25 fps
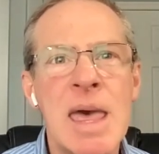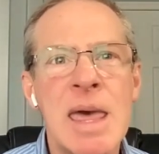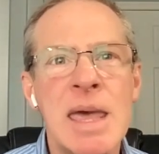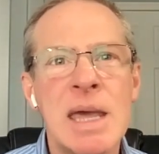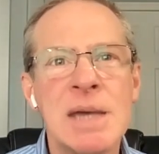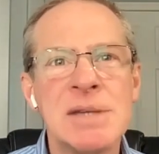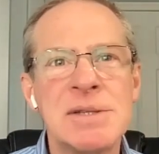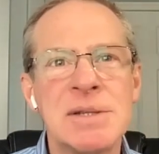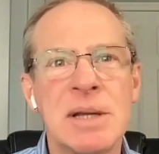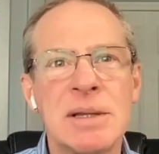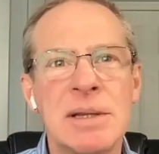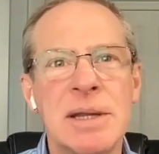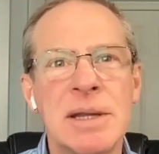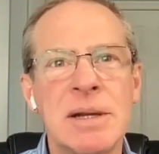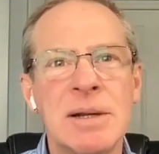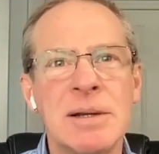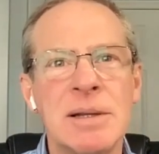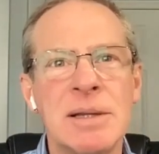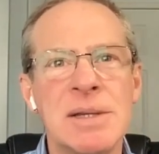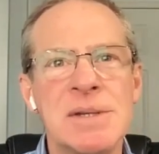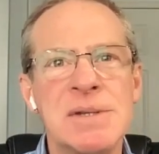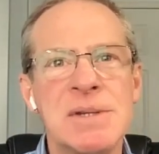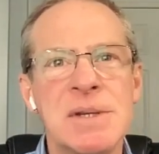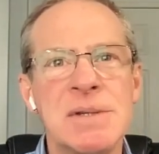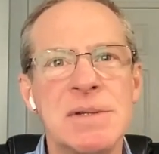He's a
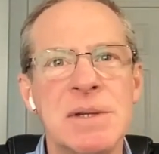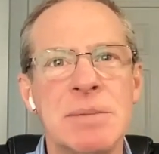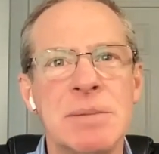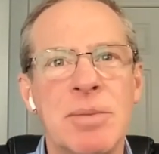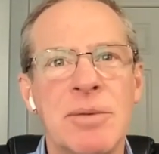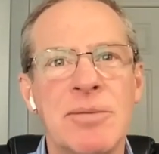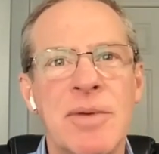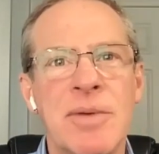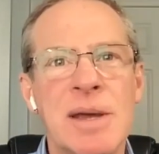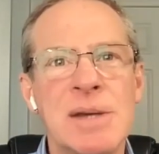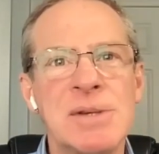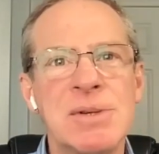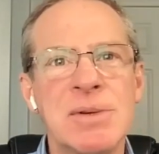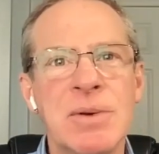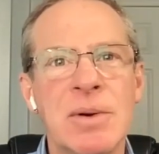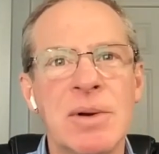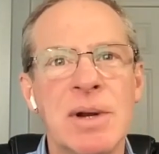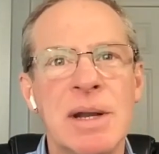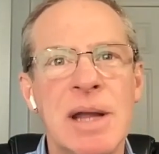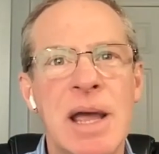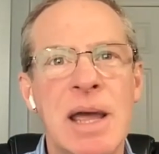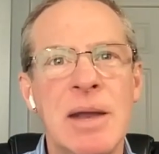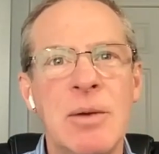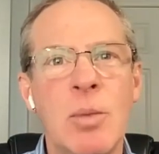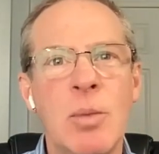clinical assistant professor
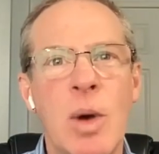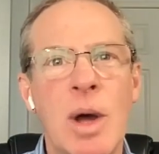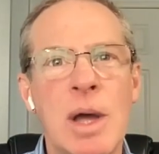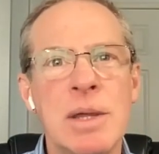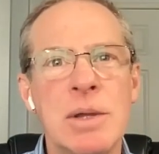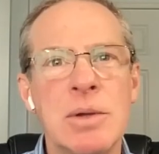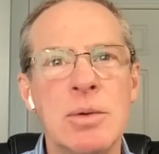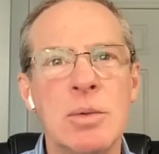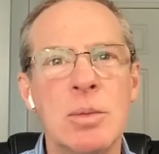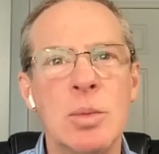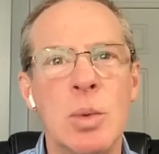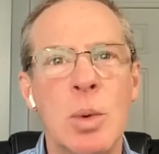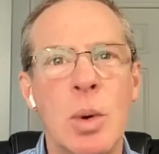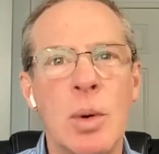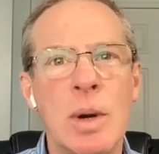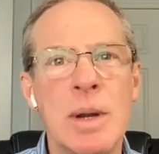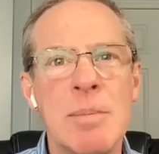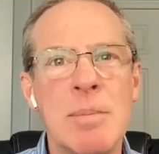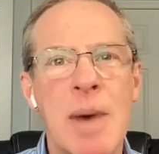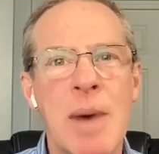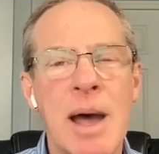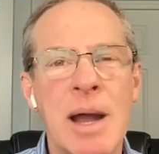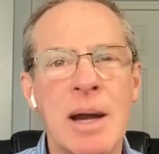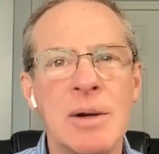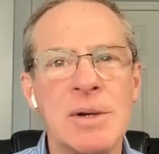at NYU Rory
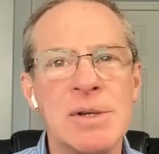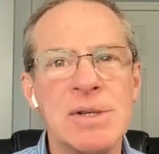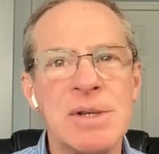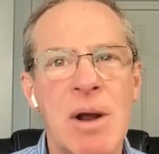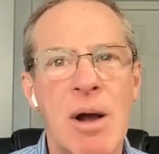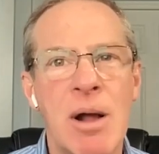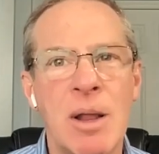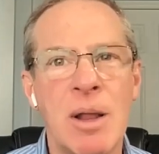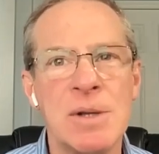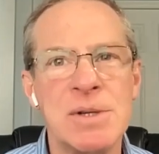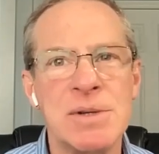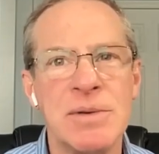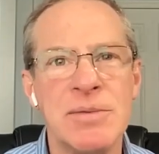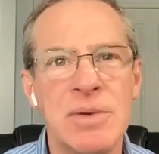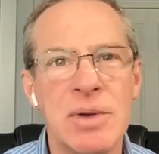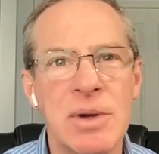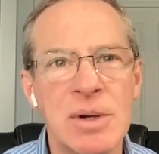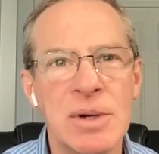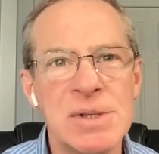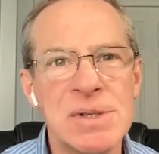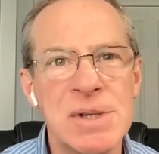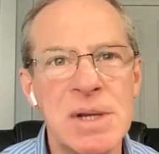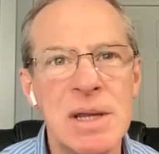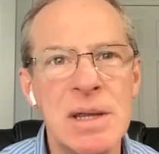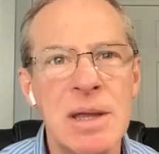Meyers College of
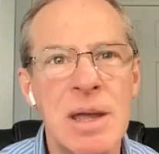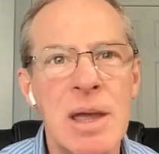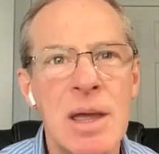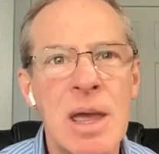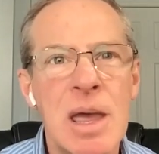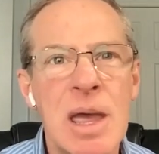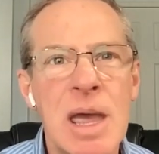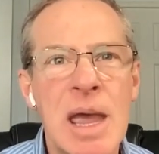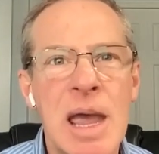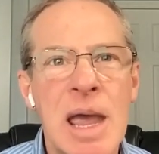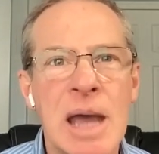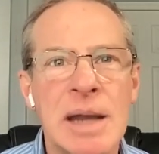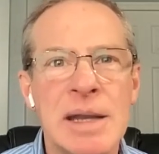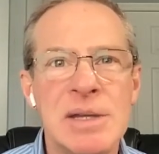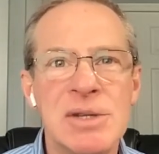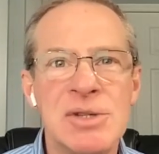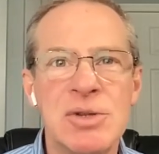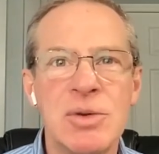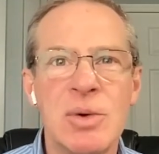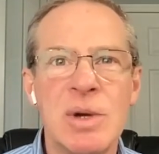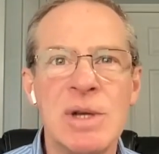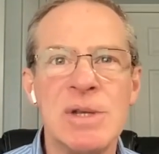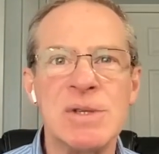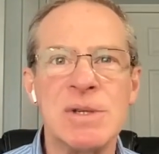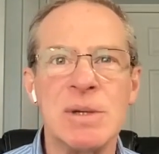Nursing, and he's
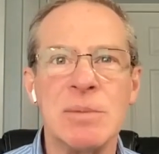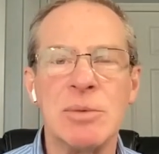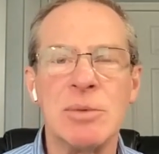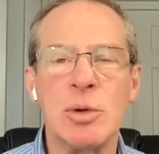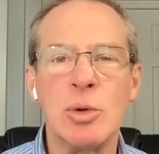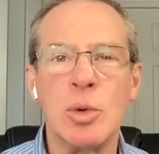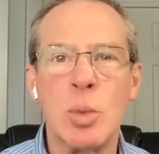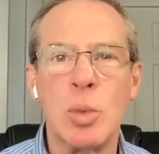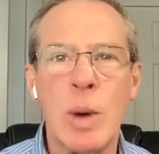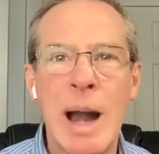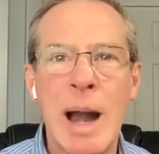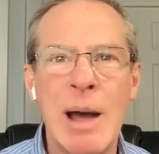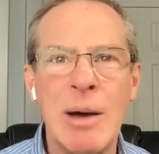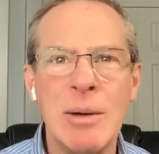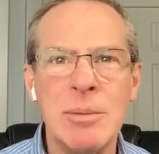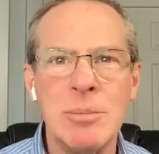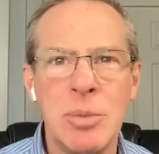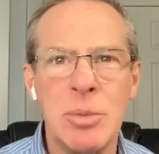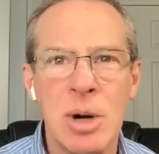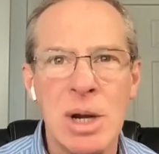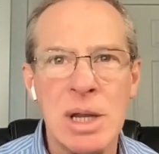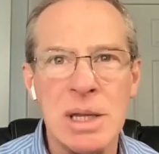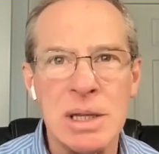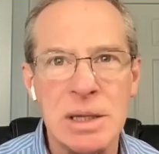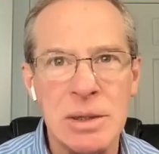doing some
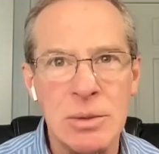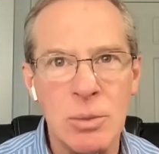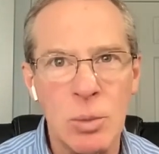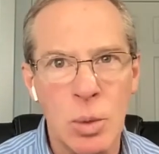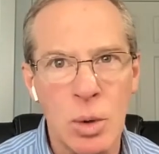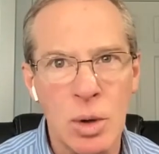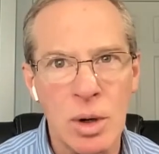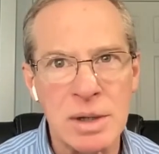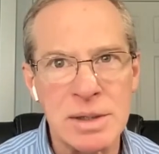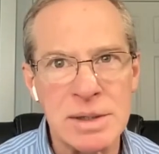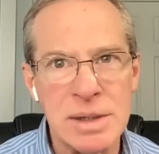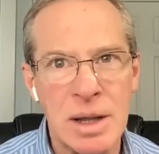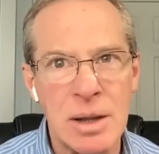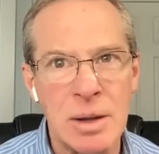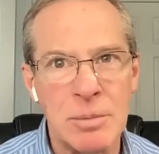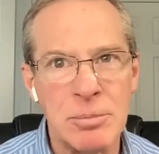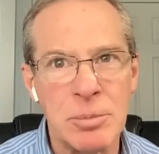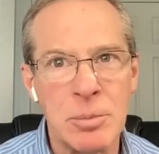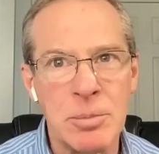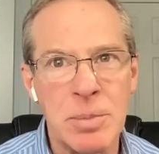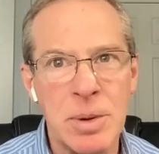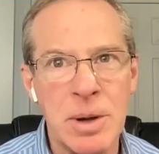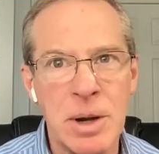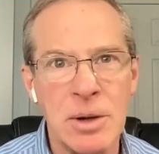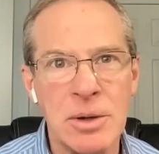groundbreaking work to help
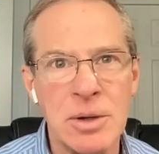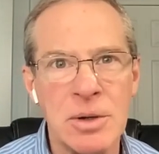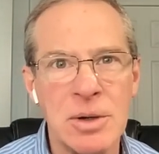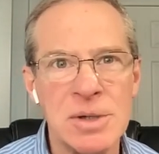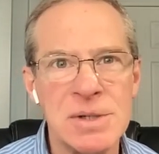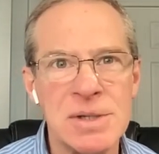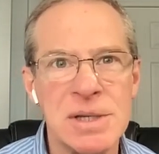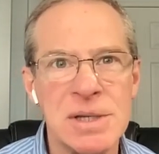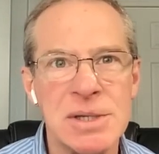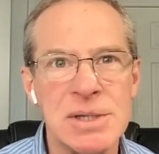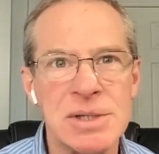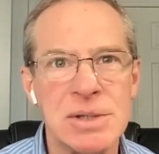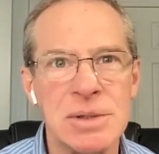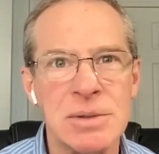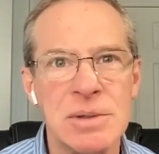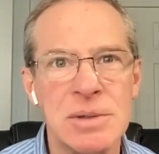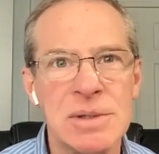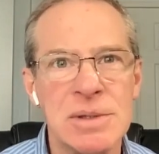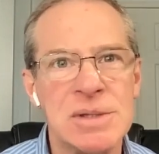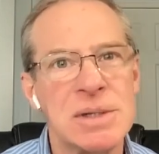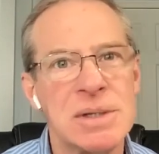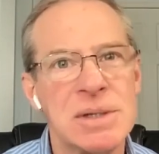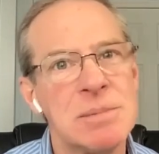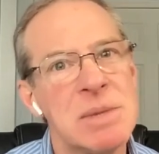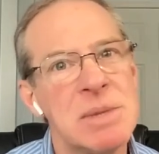prepare nursing
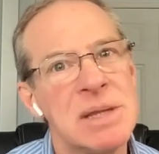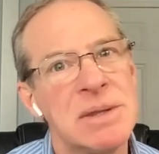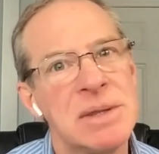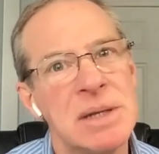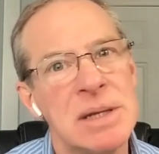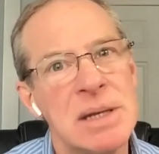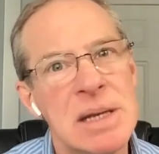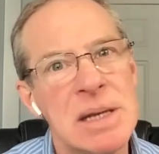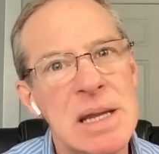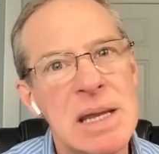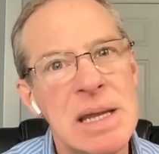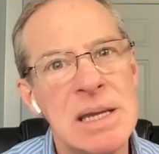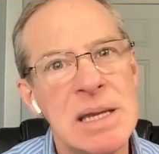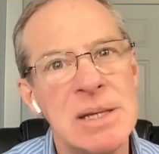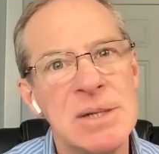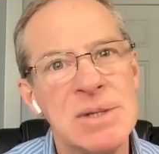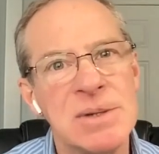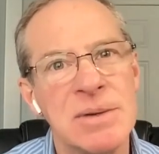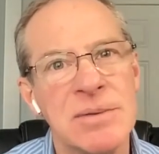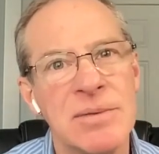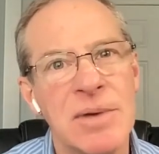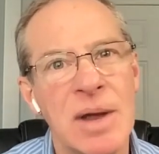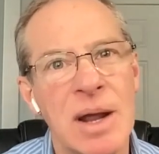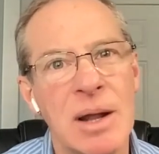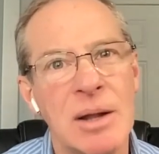students to meet the
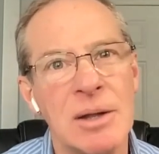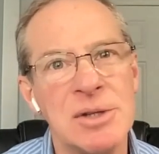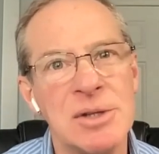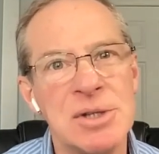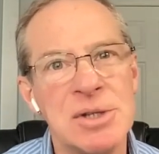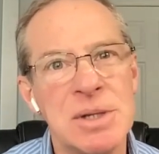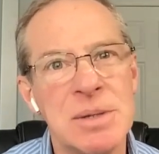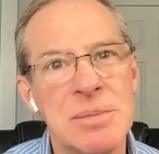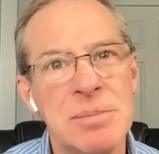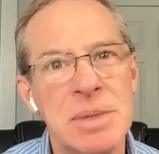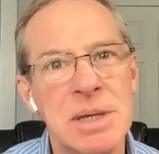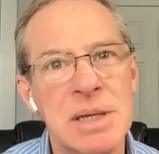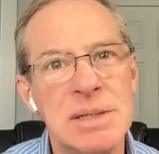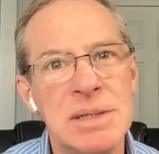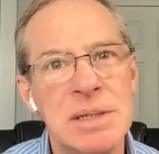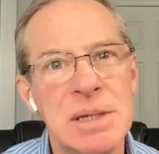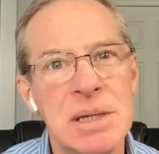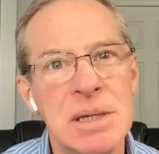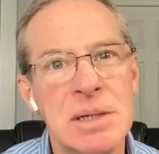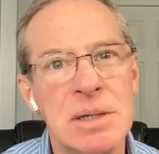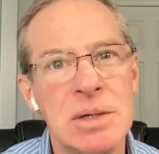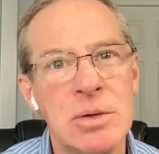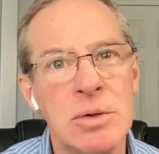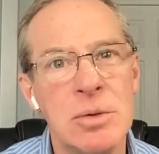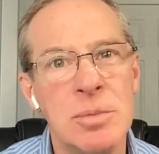needs of
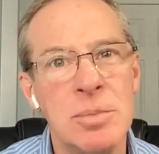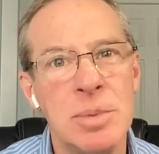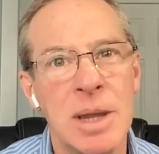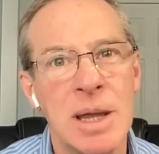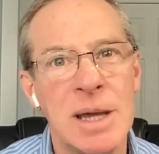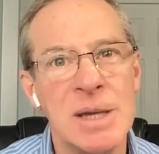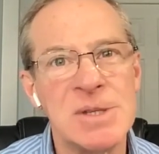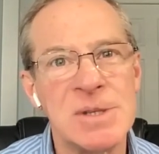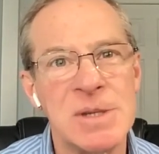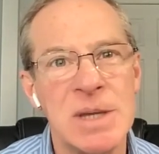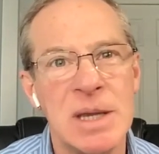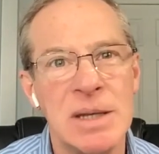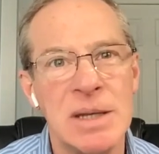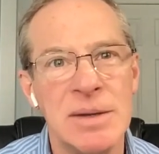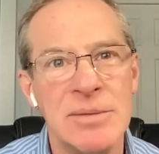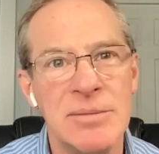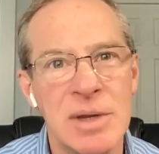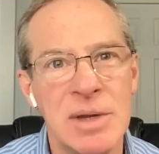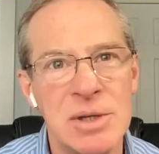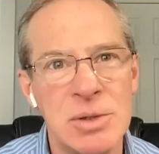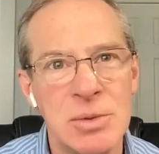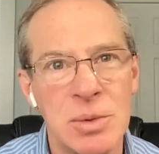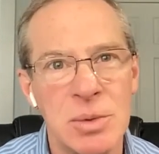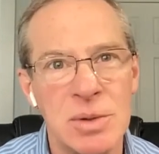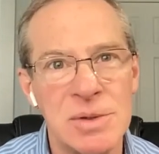LGBTQ plus
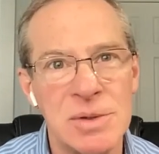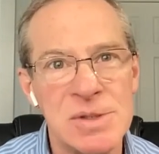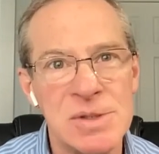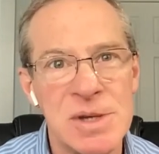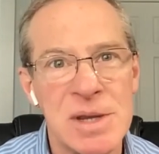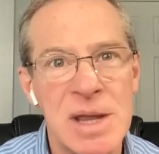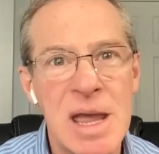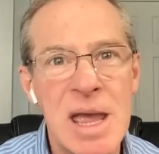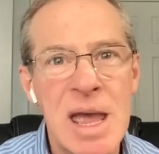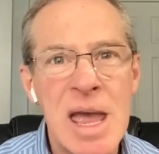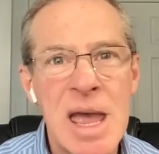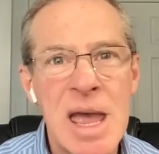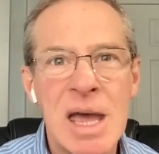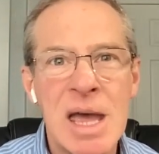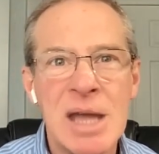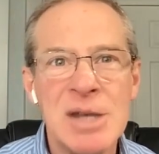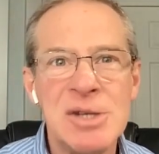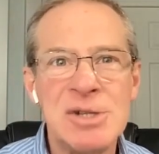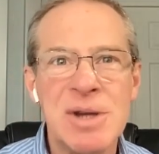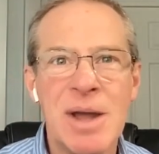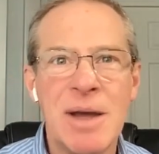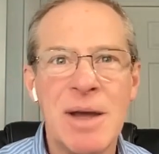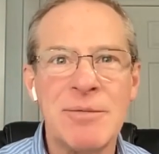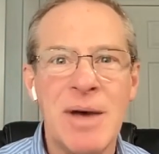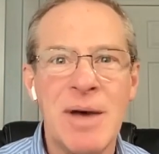individuals.
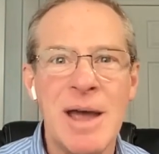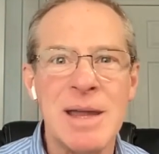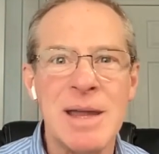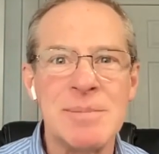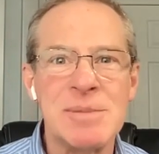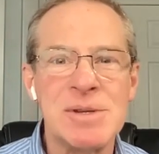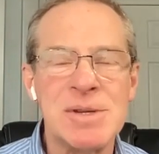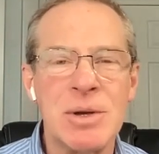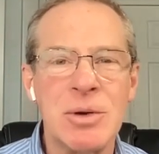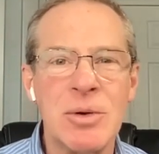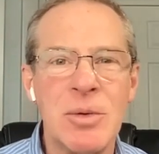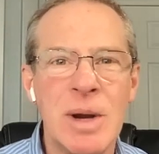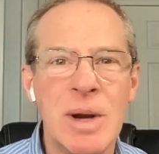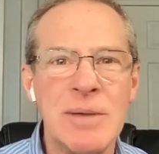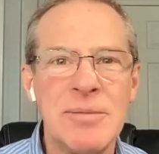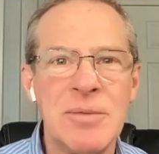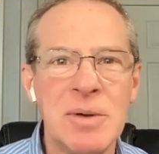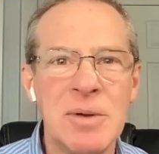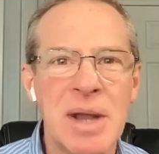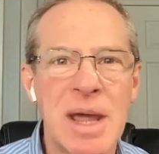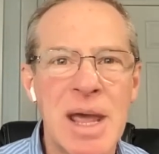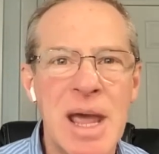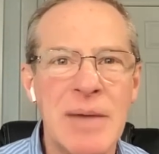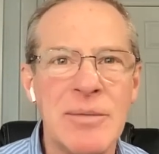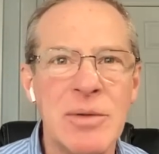Jeff, I am so
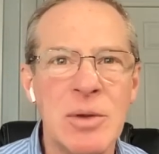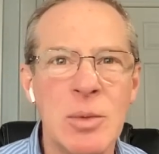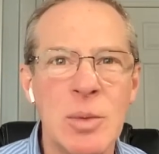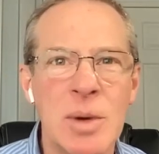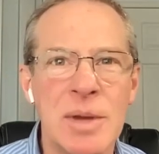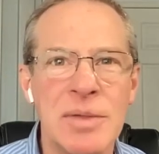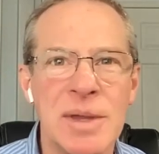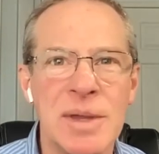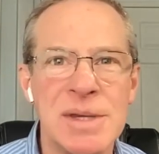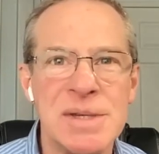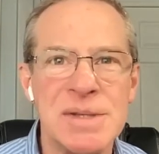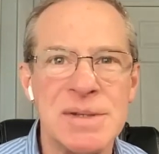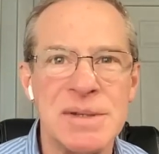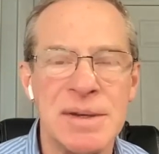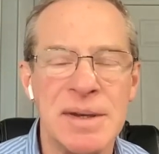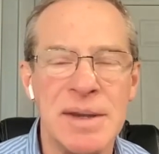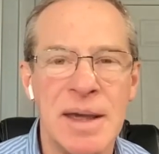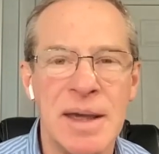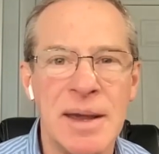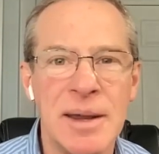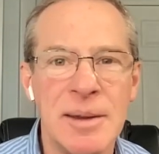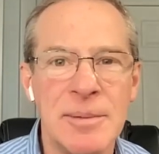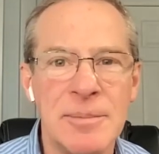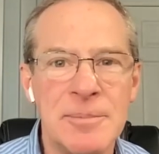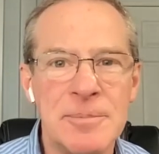grateful to have you with us
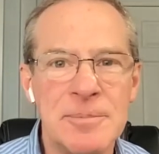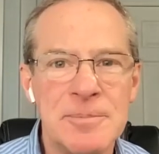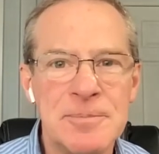today.